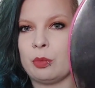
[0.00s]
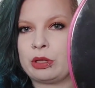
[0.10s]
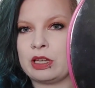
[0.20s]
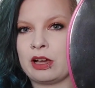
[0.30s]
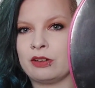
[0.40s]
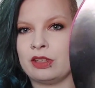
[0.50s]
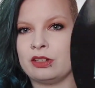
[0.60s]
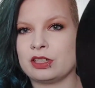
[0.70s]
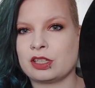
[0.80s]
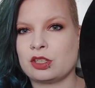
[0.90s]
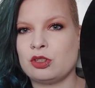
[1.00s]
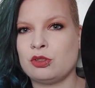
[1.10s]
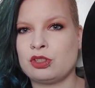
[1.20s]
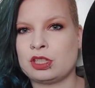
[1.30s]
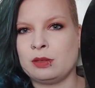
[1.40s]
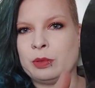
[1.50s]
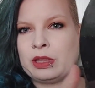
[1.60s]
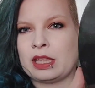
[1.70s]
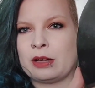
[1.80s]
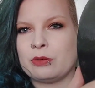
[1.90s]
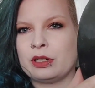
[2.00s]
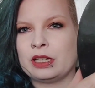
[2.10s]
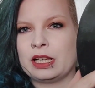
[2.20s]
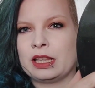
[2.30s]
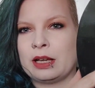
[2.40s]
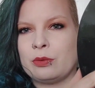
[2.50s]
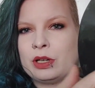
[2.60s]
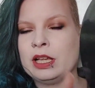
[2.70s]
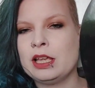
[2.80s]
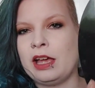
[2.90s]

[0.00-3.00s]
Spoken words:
but now there's a huge tip in that one and that one.